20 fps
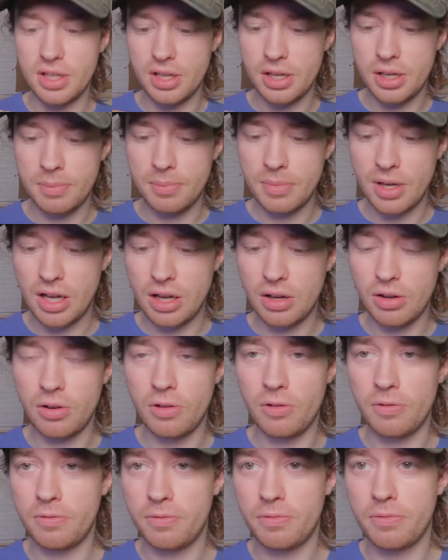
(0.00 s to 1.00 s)
out
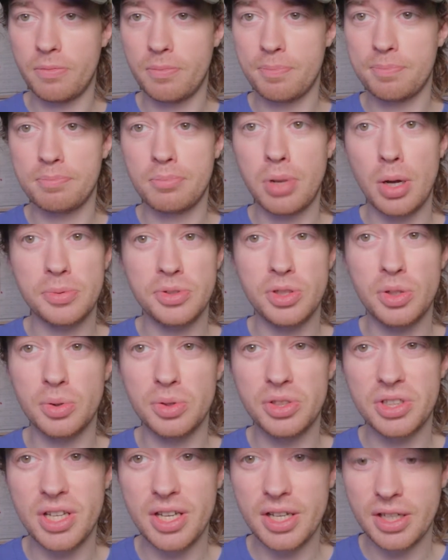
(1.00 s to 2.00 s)
of popsicle
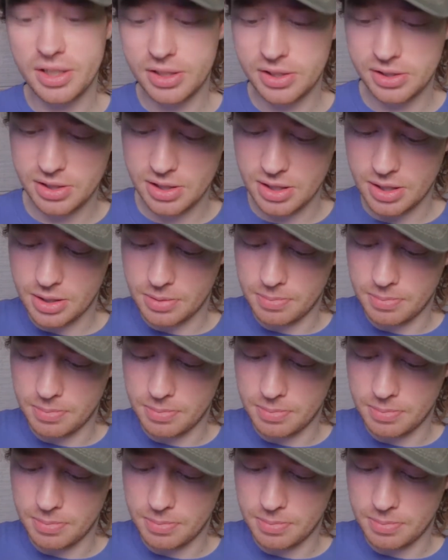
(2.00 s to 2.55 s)
sticks,